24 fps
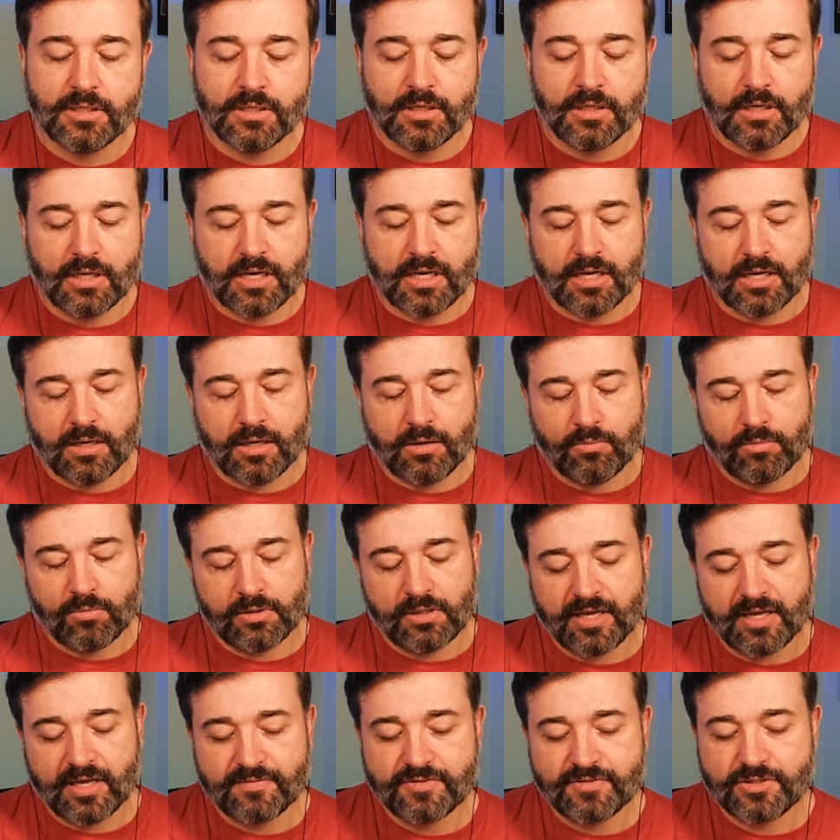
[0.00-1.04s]
Would
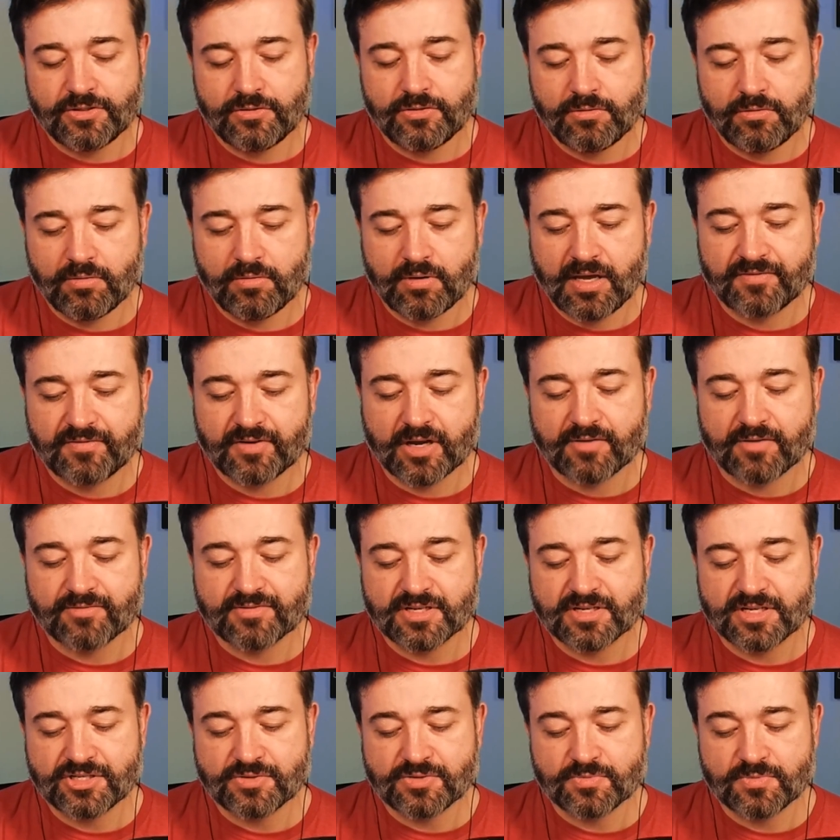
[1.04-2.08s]
love to have a
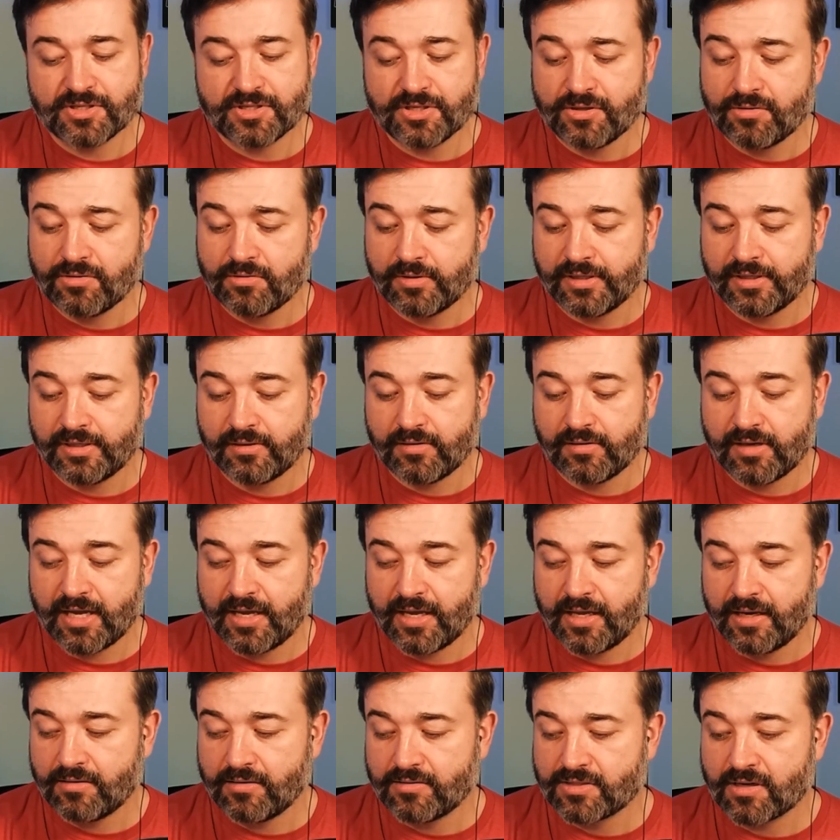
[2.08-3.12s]
conversation with you
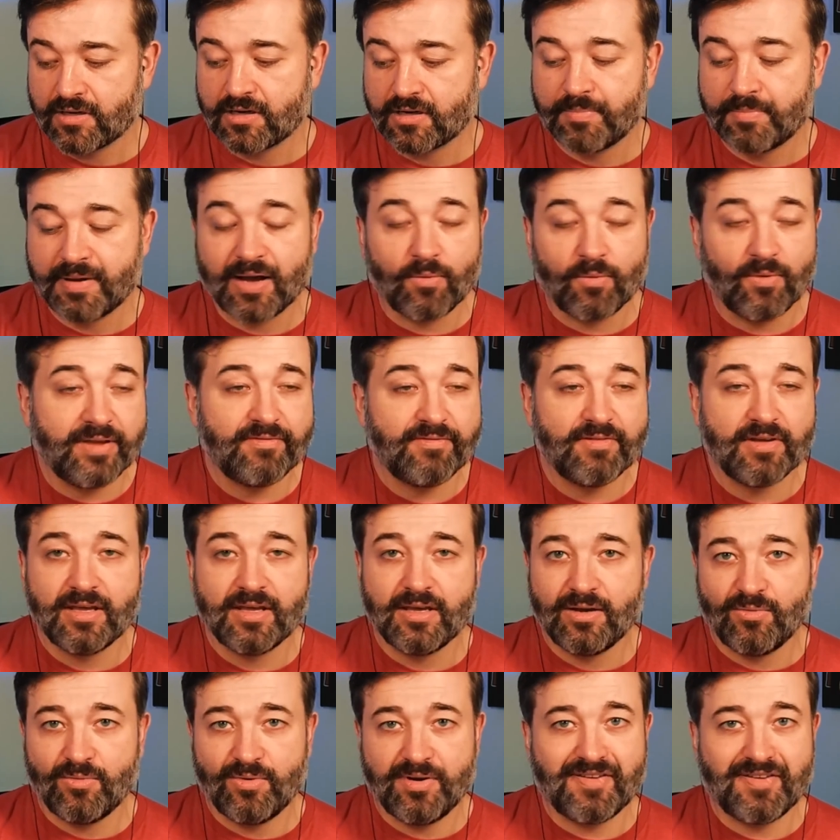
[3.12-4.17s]
and talk about. We've
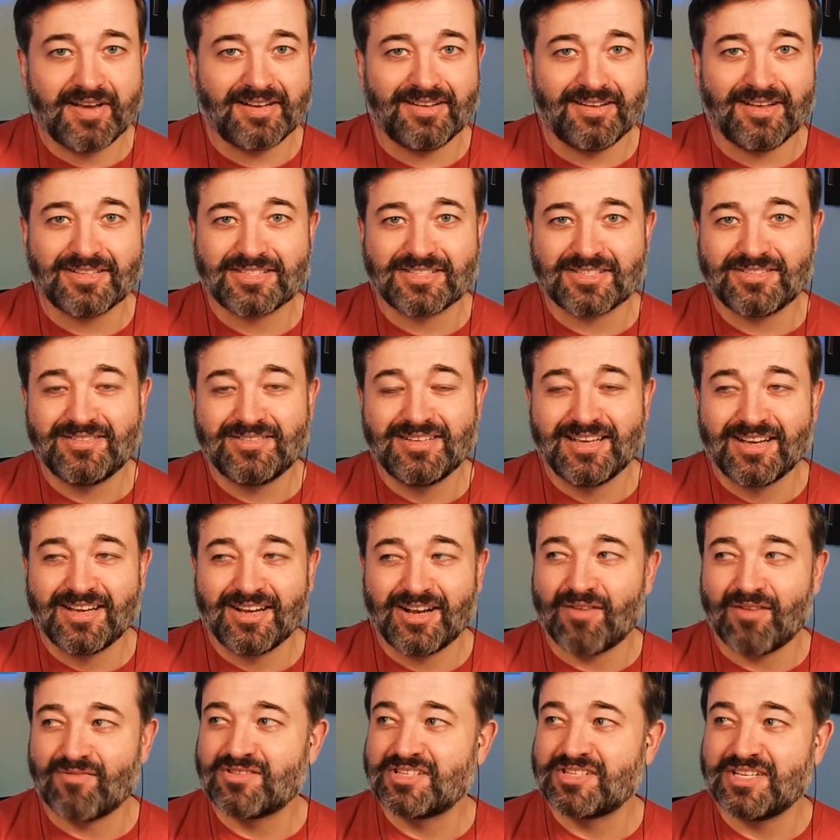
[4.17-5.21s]
had lots of
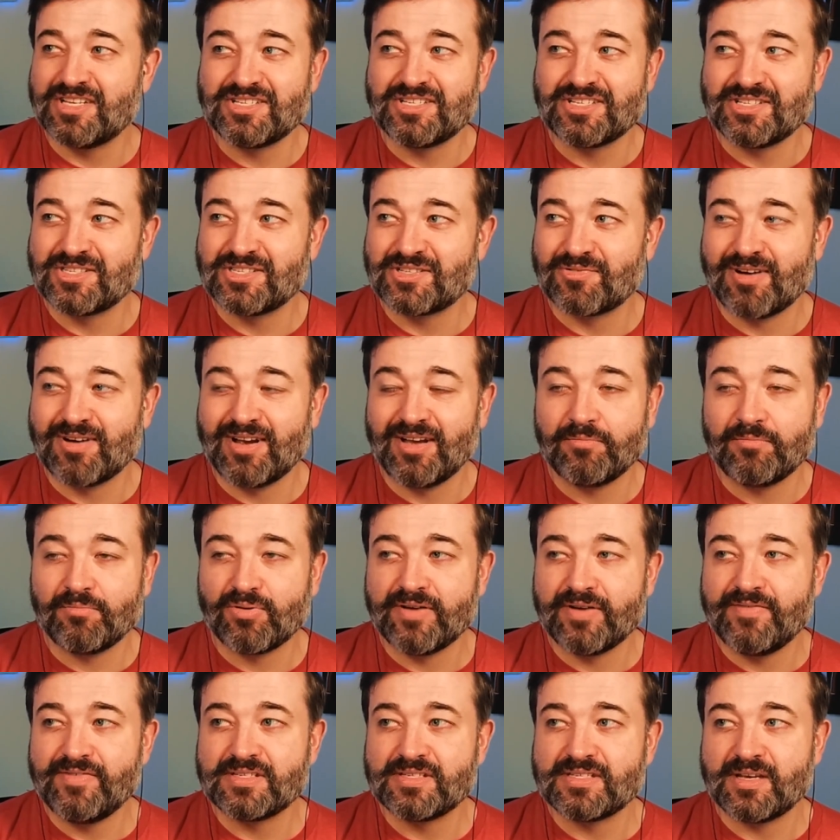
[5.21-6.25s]
conversations around
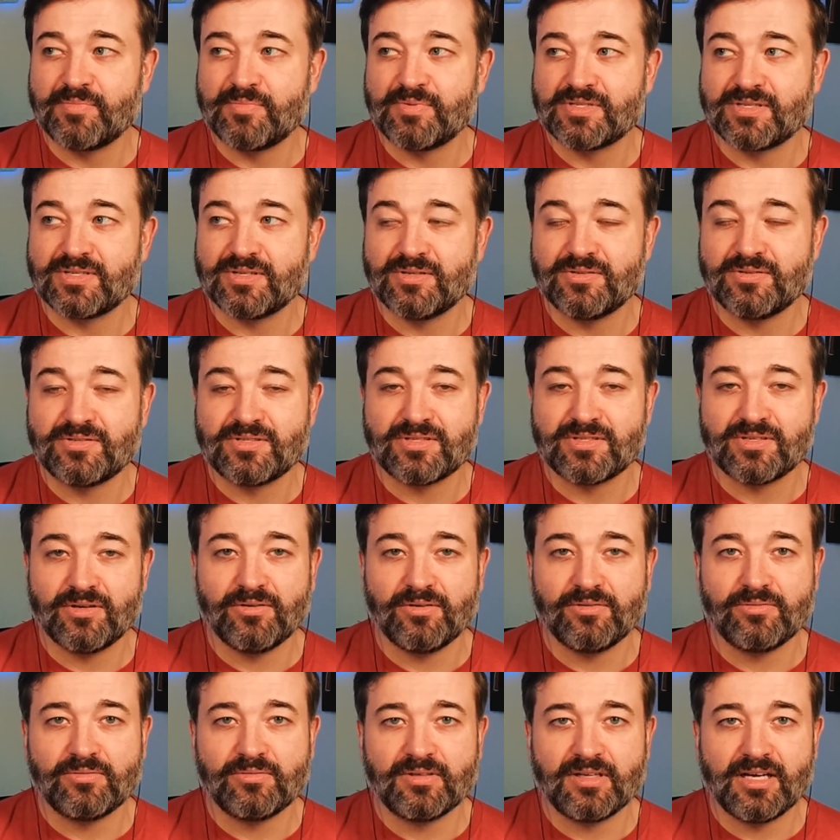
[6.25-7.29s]
previous episodes,
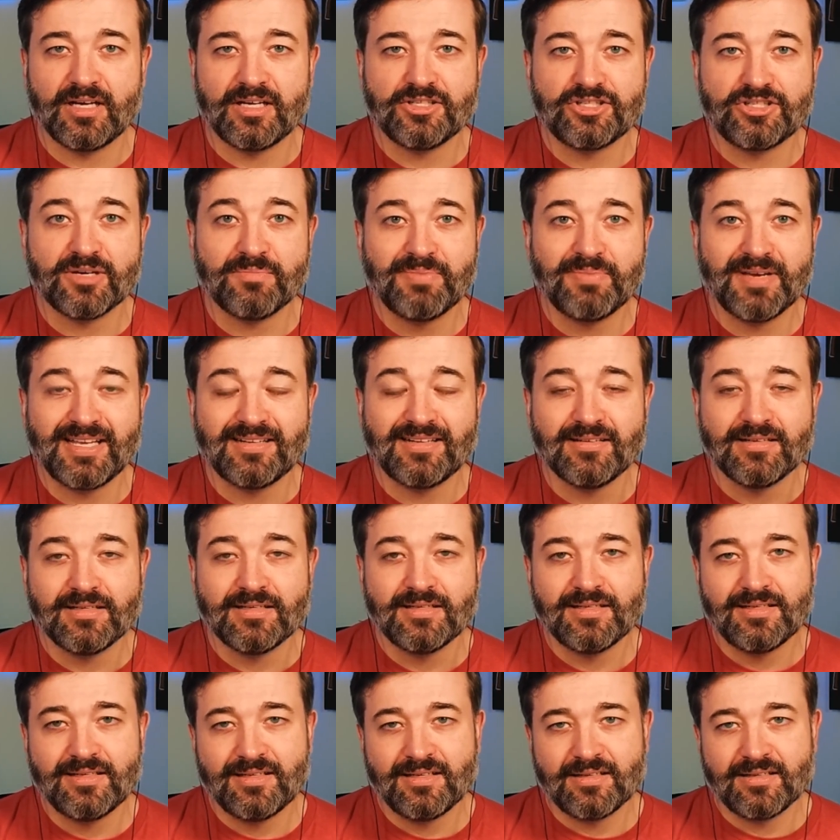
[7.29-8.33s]
so jump in.
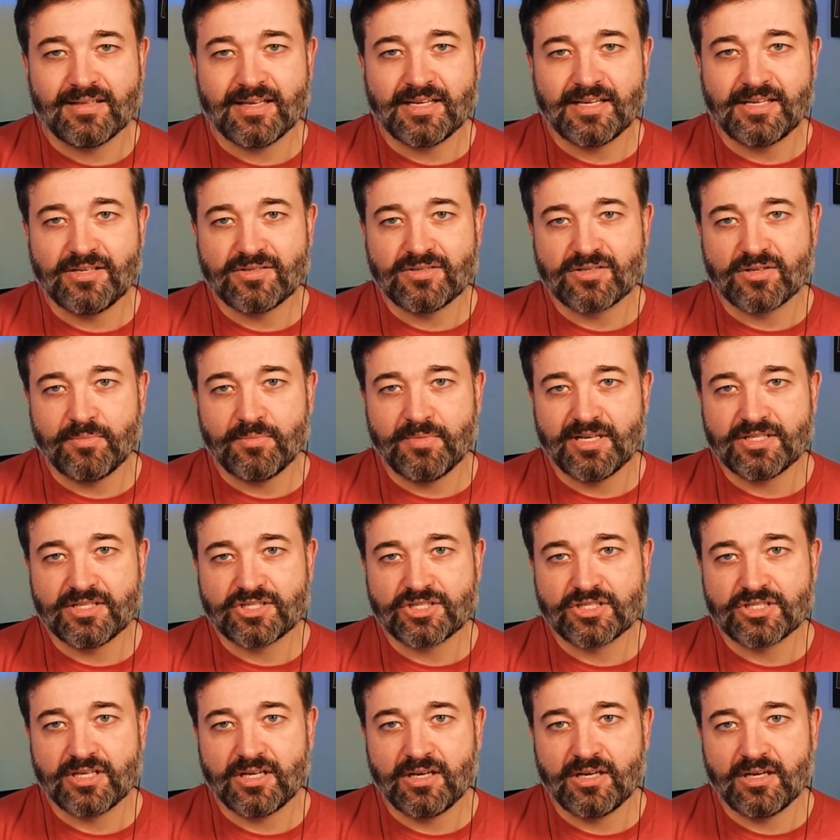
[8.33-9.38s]
Thank you so much
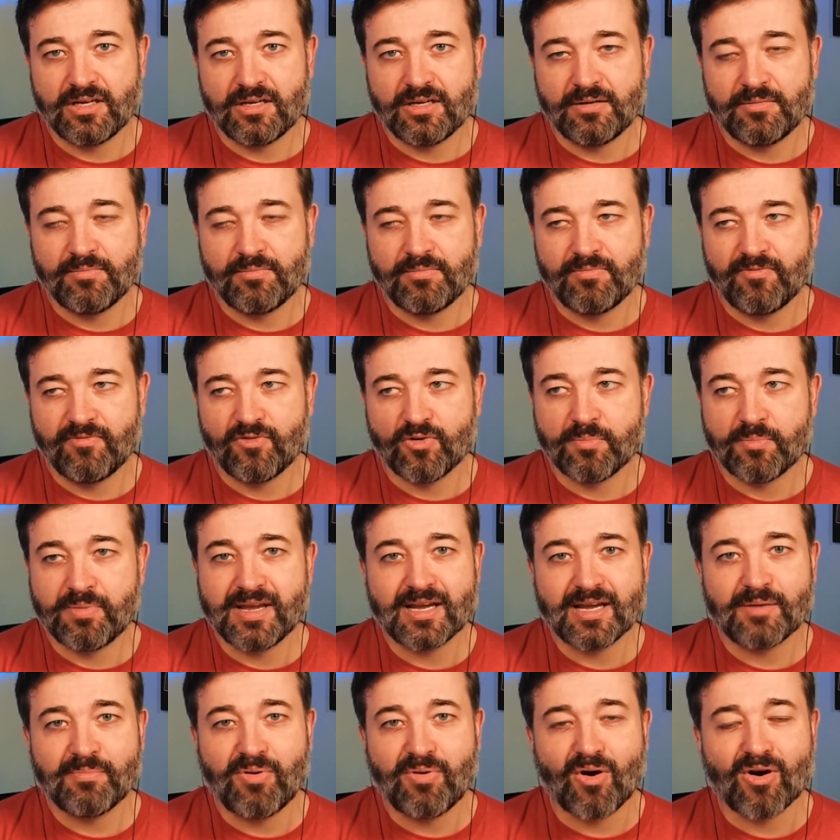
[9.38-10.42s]
for being
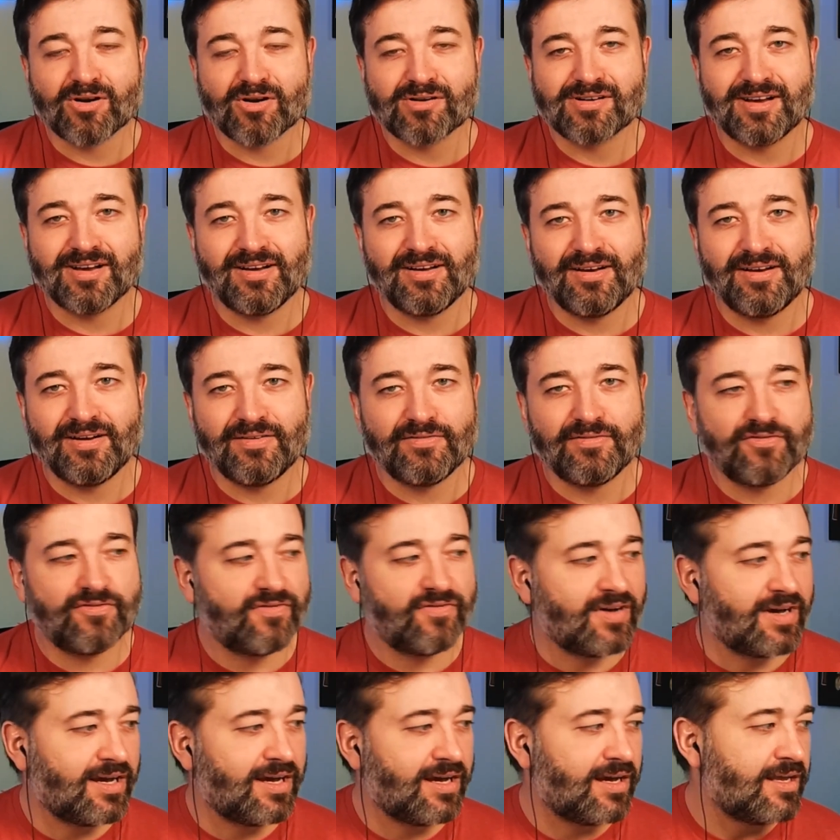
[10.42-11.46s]
a part of
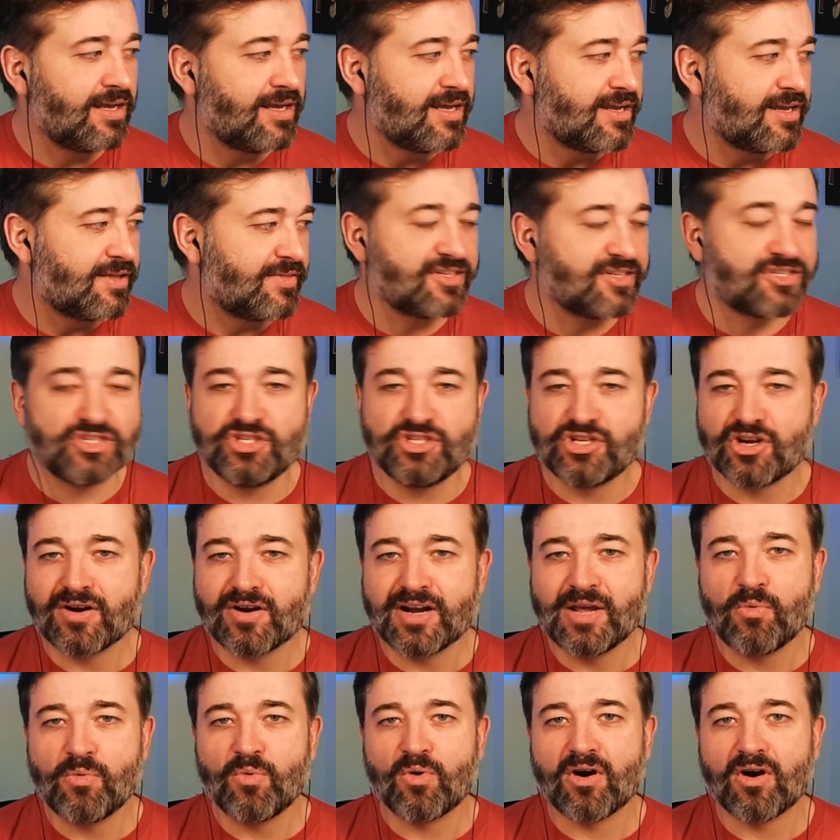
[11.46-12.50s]
this
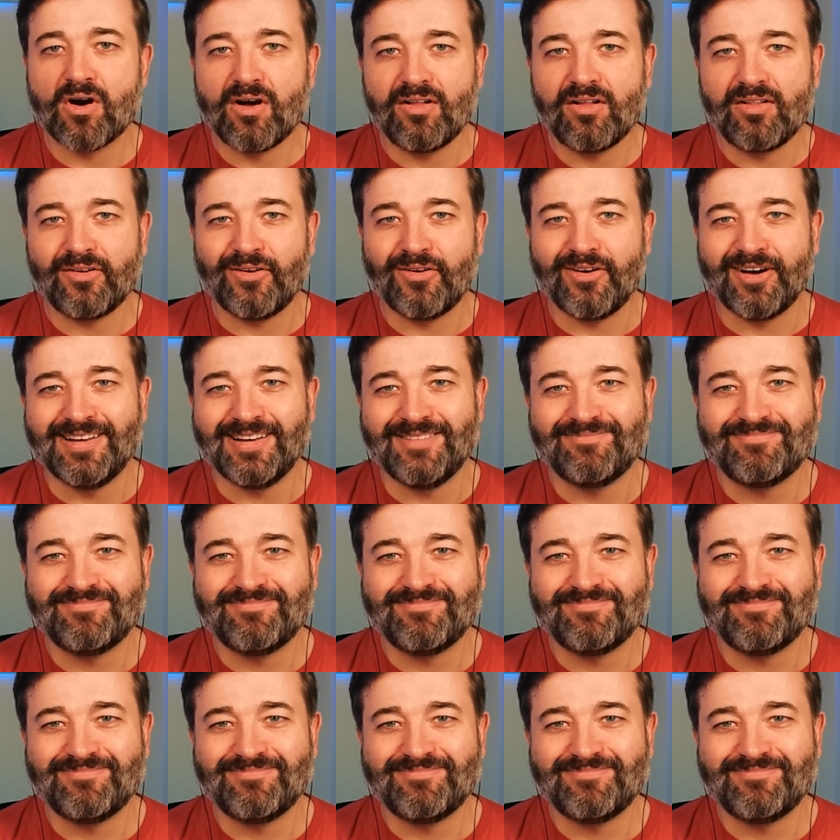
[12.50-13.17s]
journey we're all on.